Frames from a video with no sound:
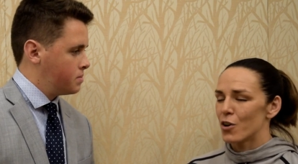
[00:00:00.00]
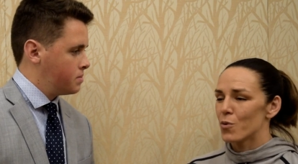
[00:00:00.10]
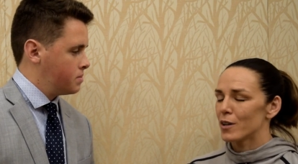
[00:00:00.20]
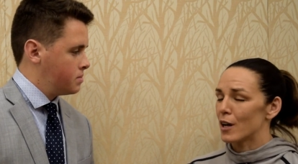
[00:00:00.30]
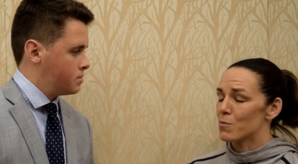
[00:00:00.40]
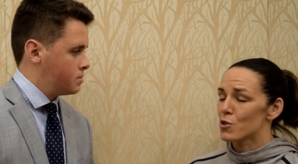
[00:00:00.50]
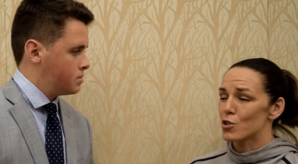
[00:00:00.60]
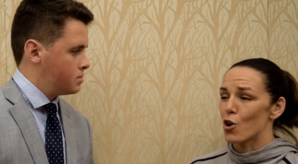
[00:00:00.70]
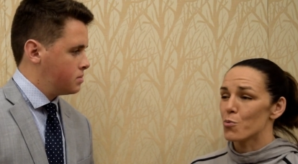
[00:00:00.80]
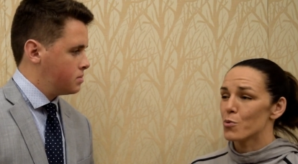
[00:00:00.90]
Speaker 1: what? I'm
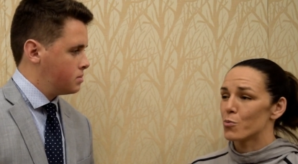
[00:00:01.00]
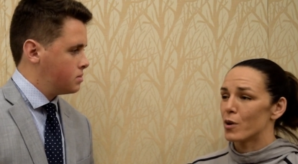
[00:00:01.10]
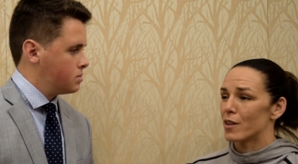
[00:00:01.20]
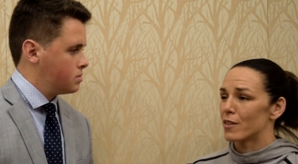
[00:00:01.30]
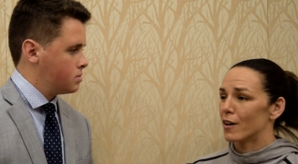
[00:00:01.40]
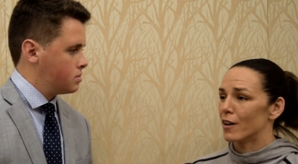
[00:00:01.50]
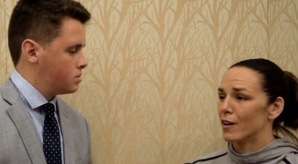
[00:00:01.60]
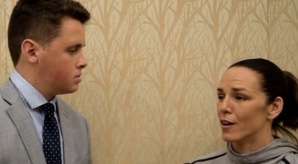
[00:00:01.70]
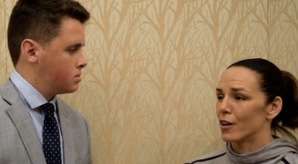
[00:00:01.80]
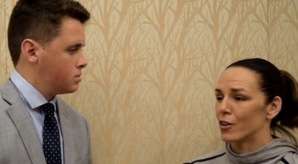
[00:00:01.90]
just hoping with
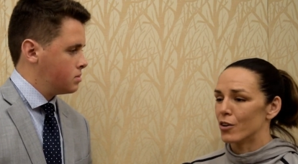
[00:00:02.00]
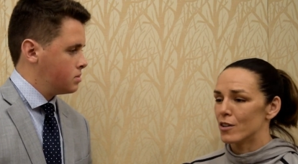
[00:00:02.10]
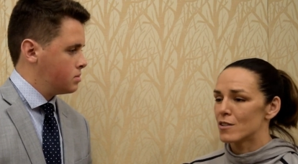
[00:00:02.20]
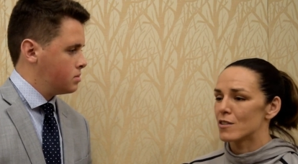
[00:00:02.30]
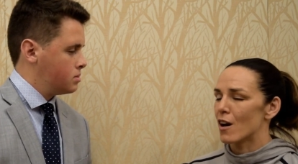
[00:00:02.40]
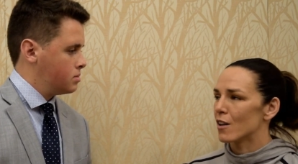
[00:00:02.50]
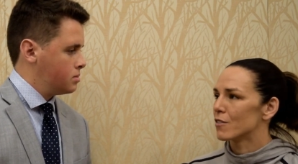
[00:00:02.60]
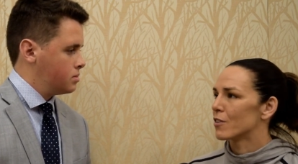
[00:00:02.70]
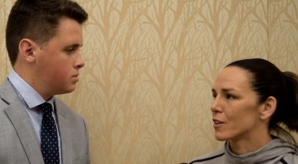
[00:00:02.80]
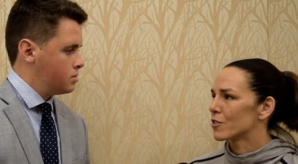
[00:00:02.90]
uh, a good,
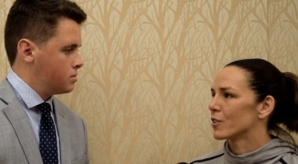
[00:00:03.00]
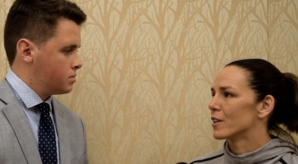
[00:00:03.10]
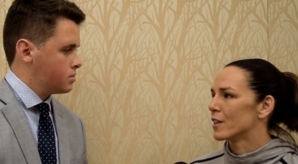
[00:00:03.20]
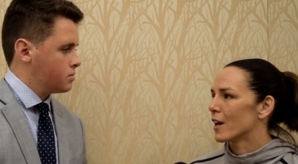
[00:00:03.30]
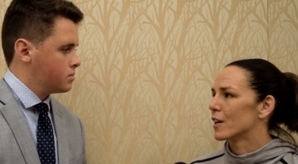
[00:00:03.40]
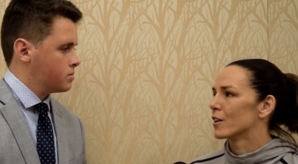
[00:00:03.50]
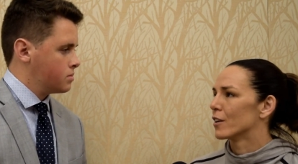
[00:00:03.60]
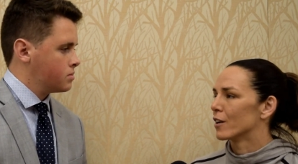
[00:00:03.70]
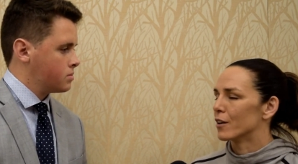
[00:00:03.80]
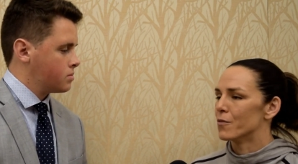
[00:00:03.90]
solid victory in the end.
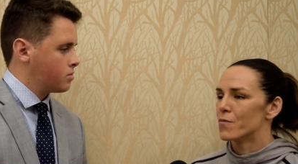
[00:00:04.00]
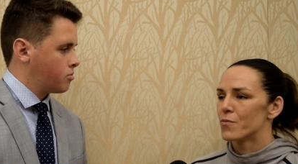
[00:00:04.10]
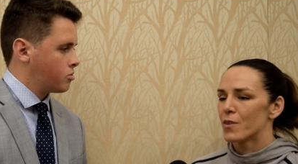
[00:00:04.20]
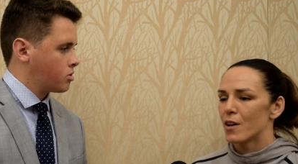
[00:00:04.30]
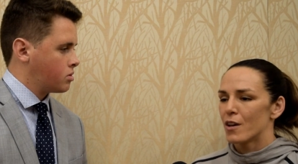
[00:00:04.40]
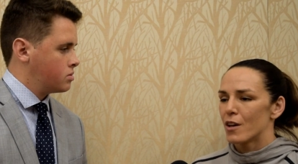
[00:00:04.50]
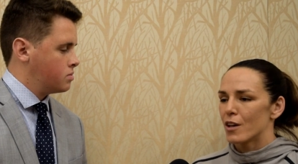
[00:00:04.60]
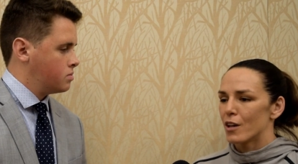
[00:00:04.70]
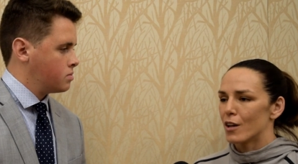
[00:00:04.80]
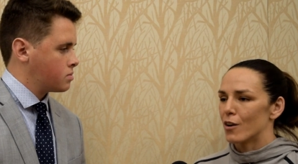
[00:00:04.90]
Uh,
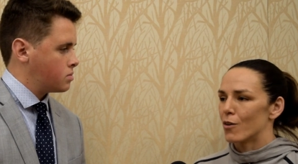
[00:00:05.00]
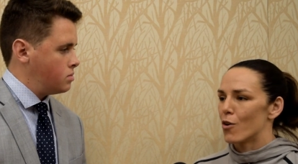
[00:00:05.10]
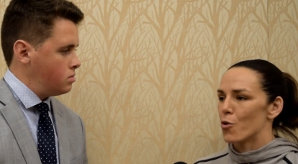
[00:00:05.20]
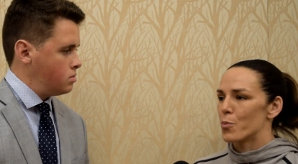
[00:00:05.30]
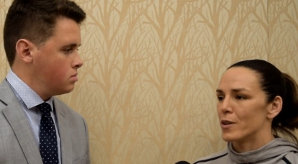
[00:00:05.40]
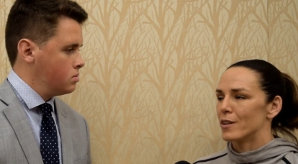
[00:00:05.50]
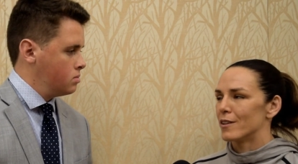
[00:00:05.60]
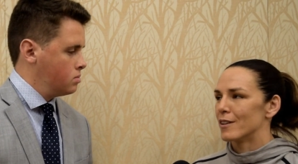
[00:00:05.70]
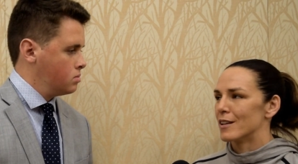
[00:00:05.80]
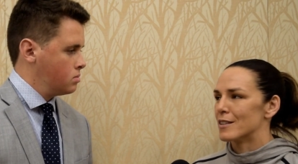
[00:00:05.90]
you know,
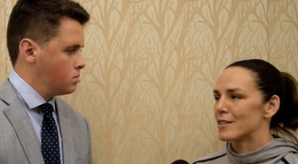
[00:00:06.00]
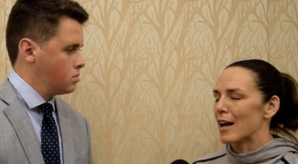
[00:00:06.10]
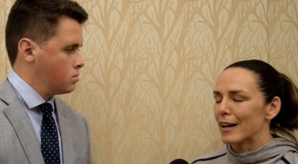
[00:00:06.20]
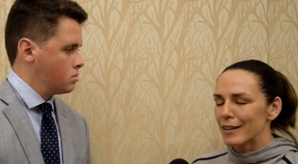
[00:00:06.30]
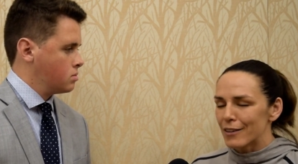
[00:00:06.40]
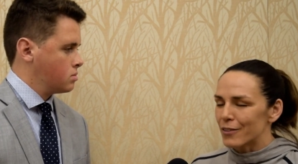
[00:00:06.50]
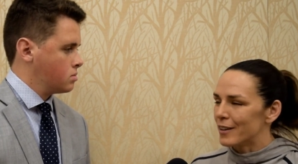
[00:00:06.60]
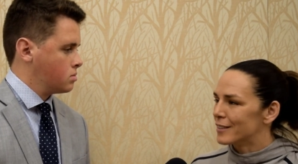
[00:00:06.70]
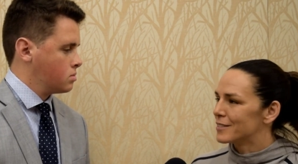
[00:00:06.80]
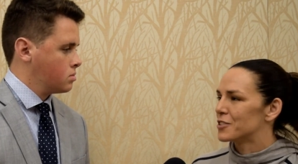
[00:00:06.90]
hoping it's not going to
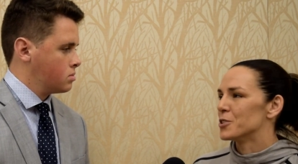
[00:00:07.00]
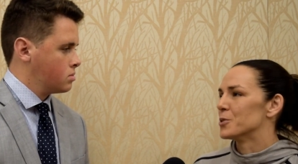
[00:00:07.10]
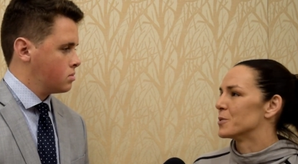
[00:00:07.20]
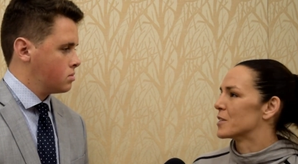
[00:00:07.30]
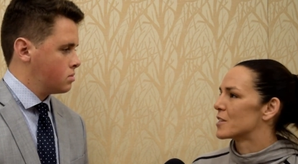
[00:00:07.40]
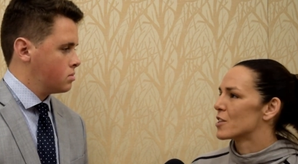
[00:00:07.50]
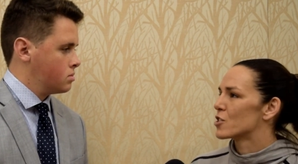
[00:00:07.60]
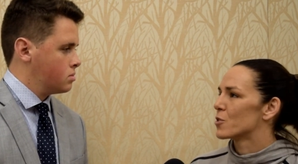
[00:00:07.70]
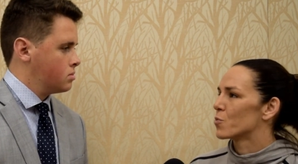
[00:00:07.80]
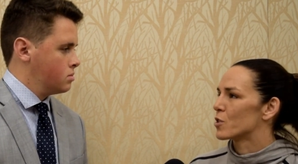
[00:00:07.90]
run to
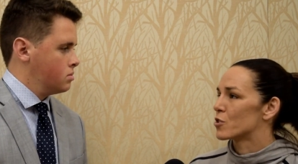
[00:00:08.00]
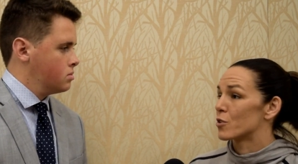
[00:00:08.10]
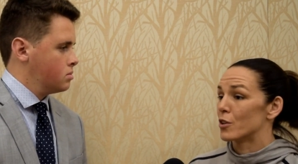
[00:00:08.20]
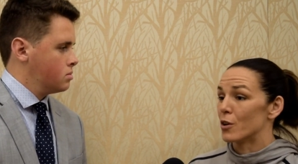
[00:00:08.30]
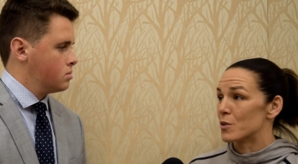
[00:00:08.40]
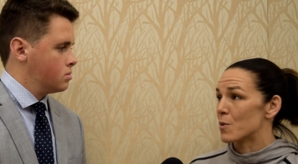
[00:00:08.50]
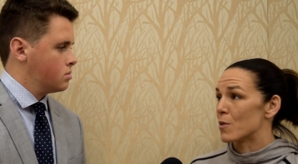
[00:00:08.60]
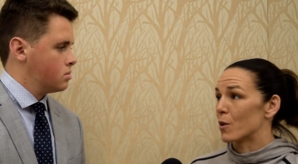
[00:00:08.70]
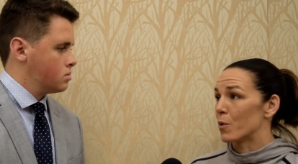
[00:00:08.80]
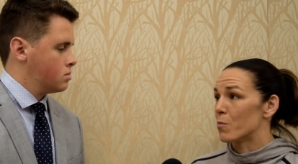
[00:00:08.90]
decision, which, you know, it's
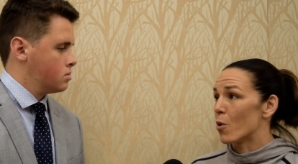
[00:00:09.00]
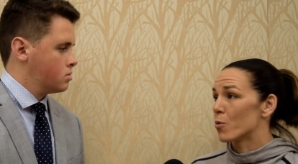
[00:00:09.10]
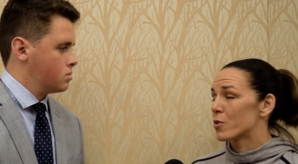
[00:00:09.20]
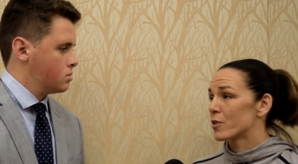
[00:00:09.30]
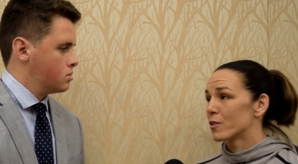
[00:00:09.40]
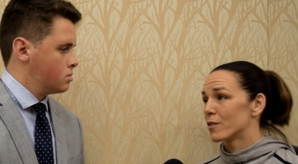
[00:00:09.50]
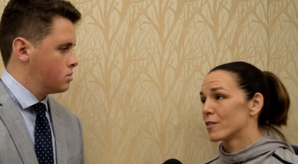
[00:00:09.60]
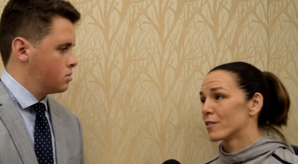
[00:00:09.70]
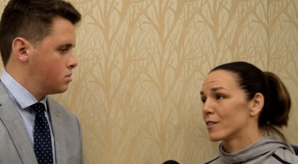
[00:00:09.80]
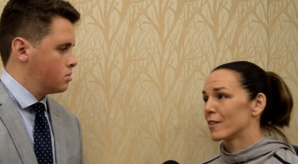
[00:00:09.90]
something that we both
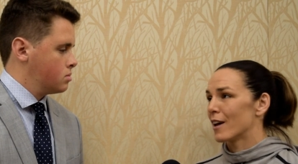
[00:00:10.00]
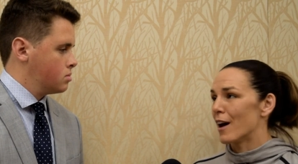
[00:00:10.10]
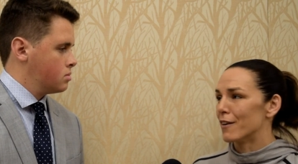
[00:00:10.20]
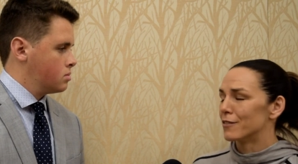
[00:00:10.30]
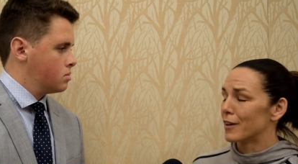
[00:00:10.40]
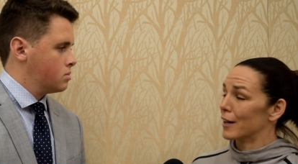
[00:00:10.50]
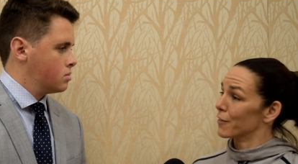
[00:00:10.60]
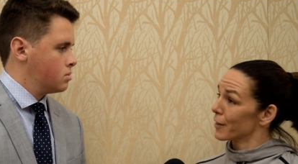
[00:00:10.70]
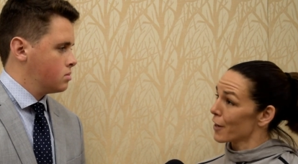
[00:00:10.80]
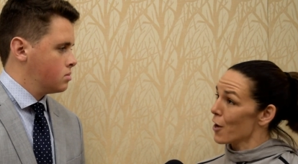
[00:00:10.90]
have kind
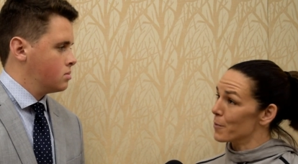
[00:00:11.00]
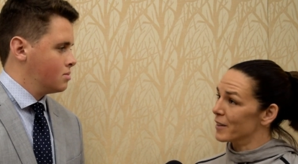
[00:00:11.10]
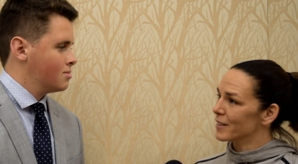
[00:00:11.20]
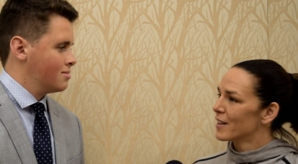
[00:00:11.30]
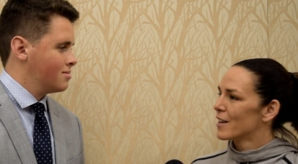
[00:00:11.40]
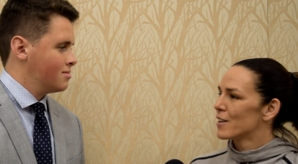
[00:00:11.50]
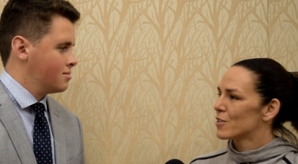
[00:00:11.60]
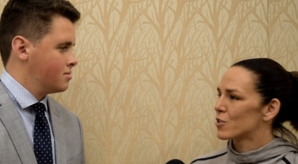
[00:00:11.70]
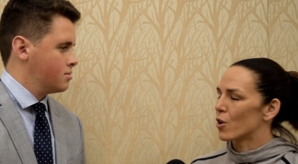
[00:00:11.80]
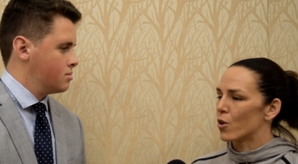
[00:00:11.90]
of in common.
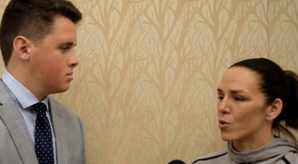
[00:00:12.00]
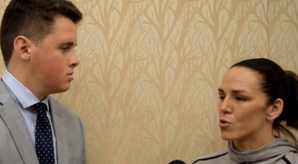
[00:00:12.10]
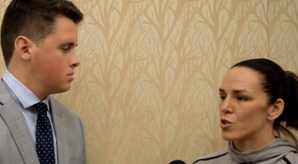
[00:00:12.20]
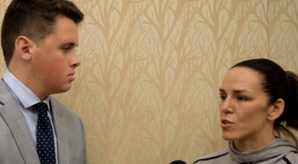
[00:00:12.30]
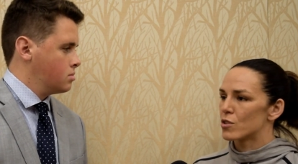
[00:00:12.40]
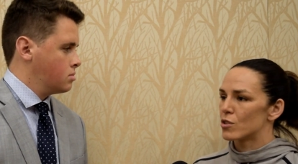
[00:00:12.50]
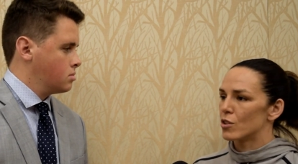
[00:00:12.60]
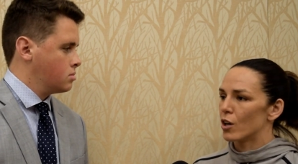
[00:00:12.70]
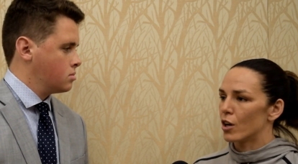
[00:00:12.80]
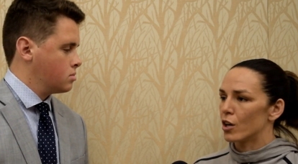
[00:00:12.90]
So just
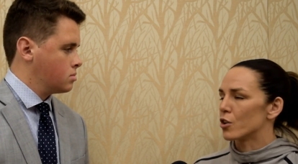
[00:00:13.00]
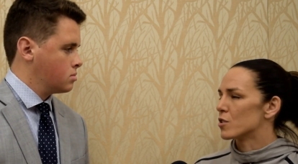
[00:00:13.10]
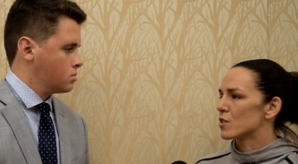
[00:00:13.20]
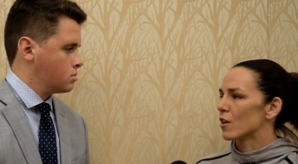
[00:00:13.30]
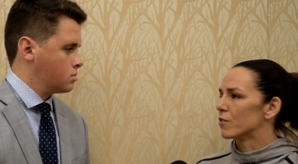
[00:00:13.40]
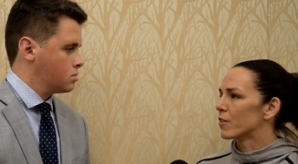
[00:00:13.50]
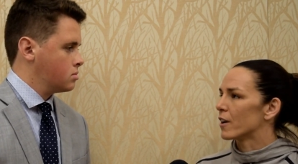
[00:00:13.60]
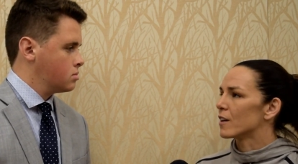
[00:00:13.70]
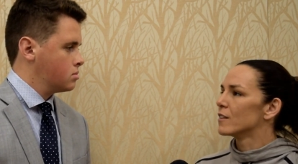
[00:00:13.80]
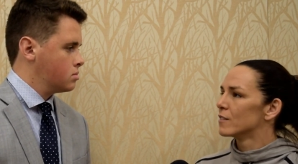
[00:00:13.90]
uh, a good, solid fight.